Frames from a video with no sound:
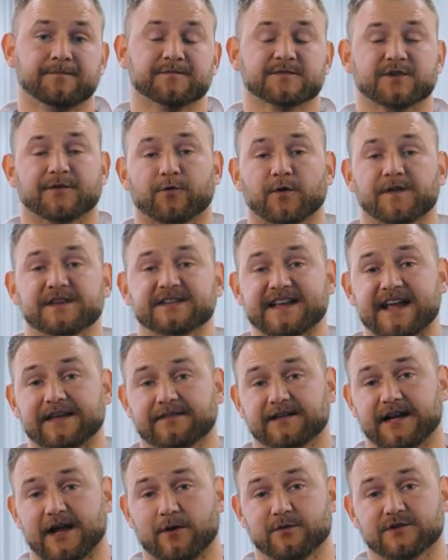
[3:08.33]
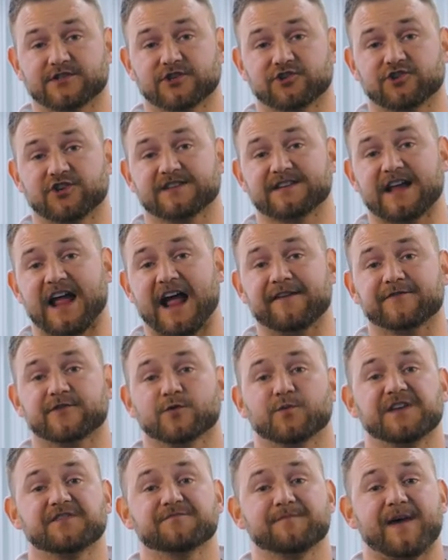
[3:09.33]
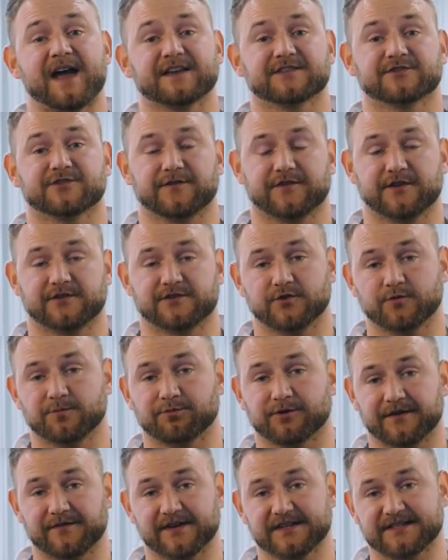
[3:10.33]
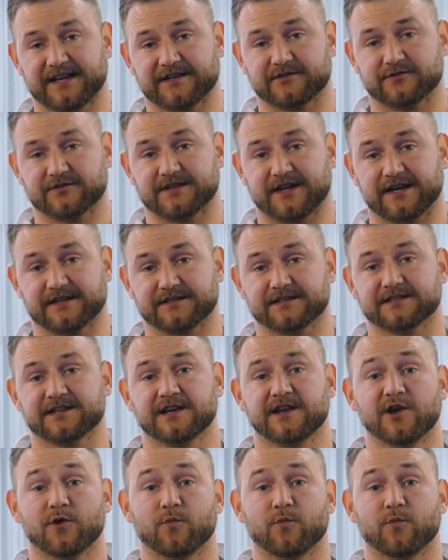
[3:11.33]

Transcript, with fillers: So for this athlete, I would suggest after we've mastered the two previous exercises,